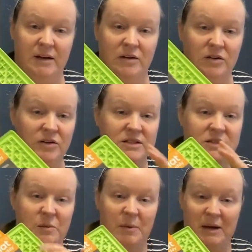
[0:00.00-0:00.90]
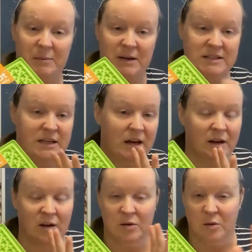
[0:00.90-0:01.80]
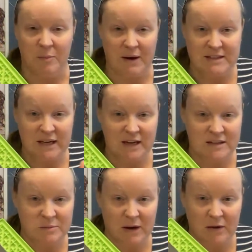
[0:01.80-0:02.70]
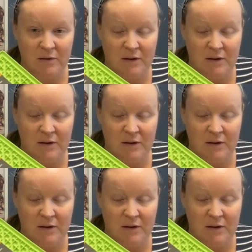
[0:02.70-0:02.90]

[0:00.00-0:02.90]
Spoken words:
You can use this with peanut butter or pate as well.